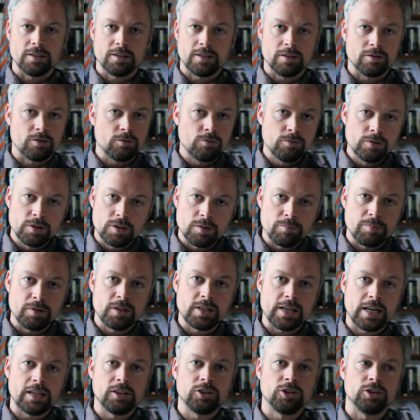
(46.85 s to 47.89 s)
There's always the
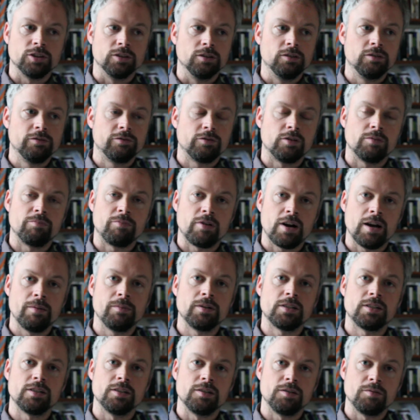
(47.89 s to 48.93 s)
potential for a Prime
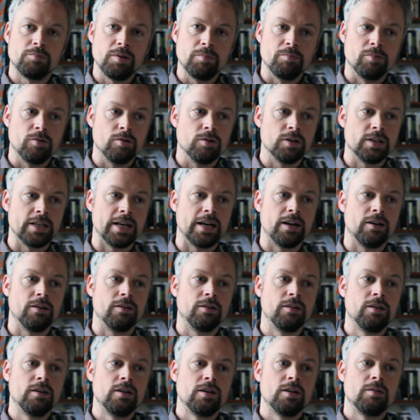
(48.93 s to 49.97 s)
Minister to be brought down
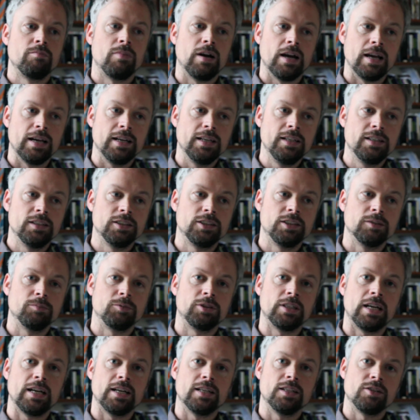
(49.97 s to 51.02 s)
by a leadership
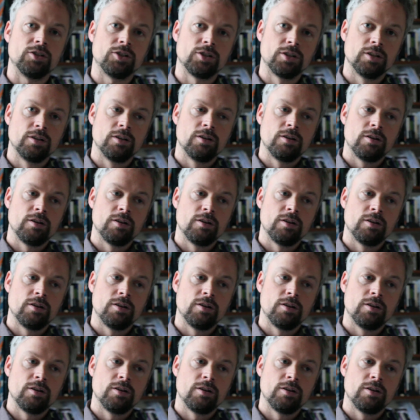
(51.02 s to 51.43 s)
challenge